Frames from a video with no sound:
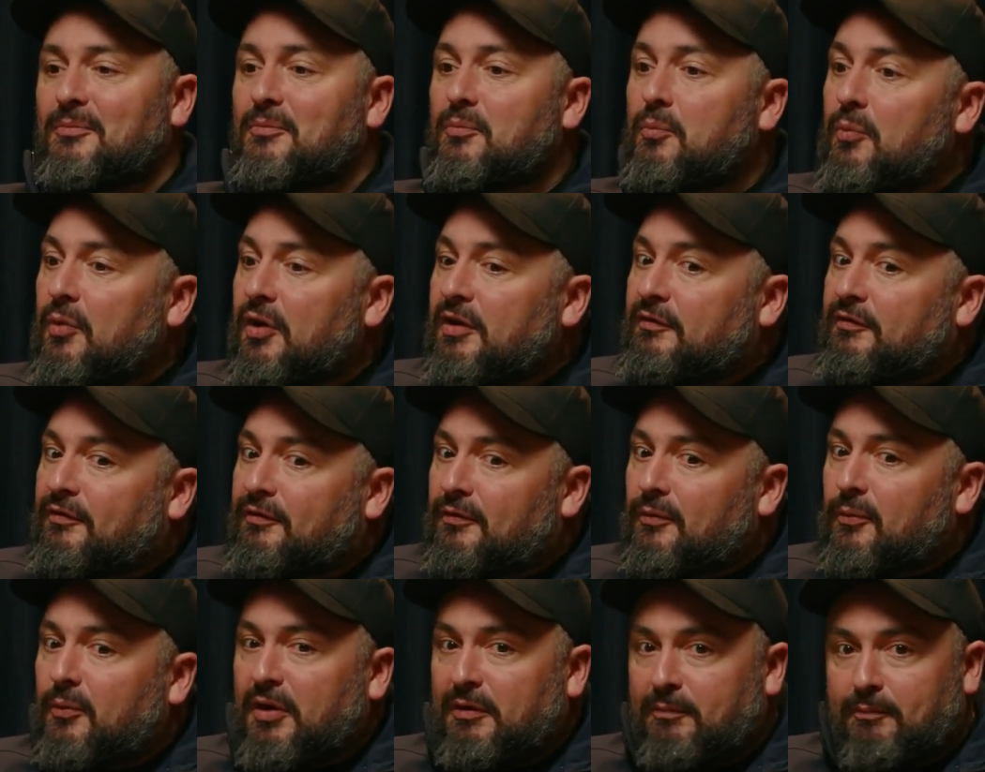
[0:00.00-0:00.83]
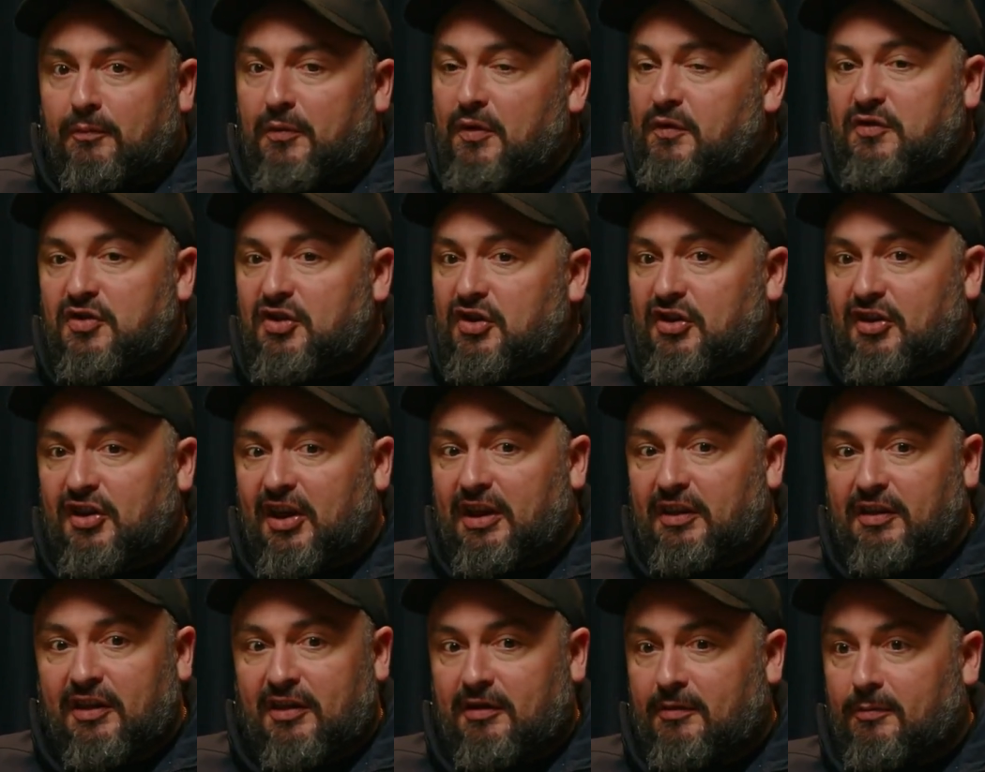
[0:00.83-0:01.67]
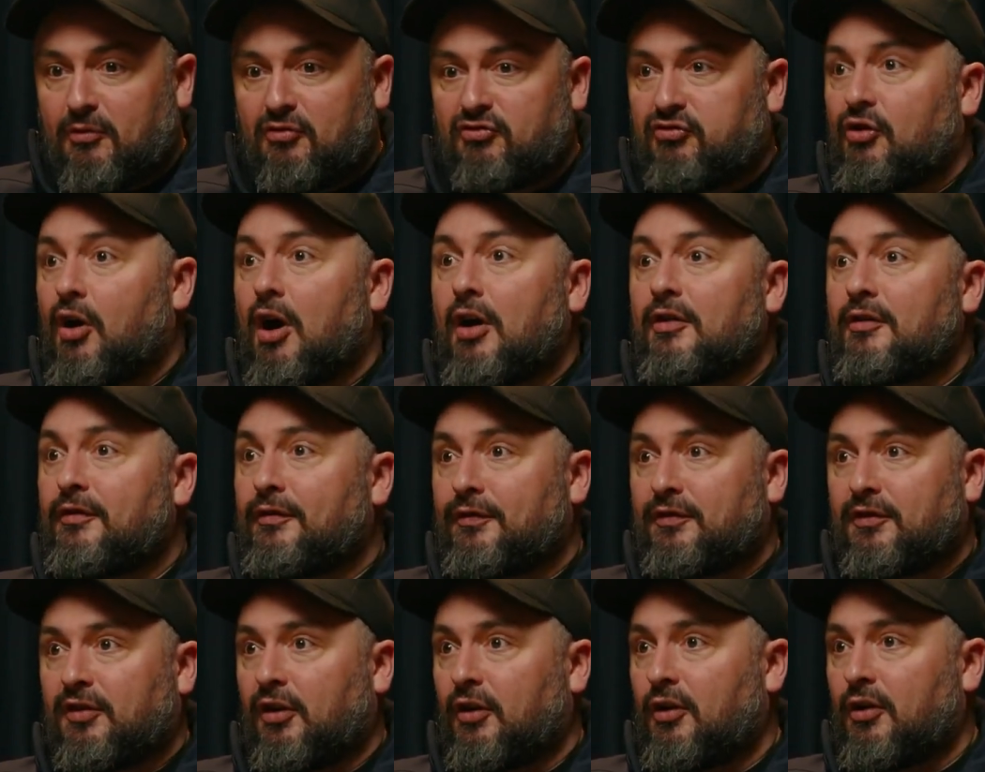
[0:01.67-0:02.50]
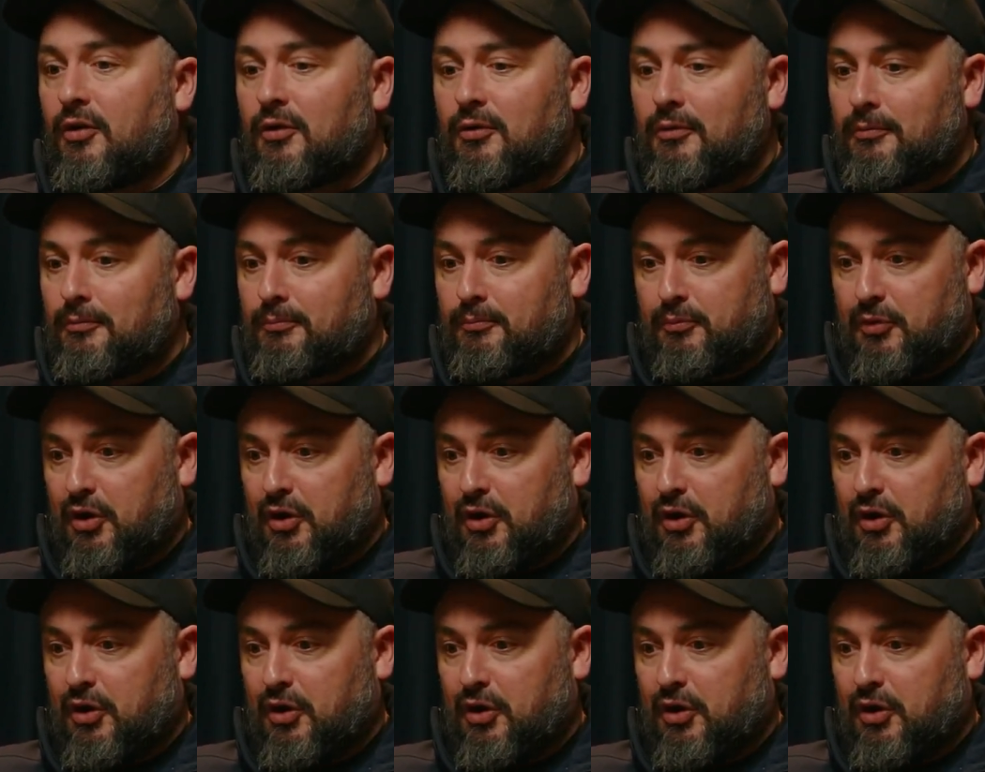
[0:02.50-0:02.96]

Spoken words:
we've just seen this growth to,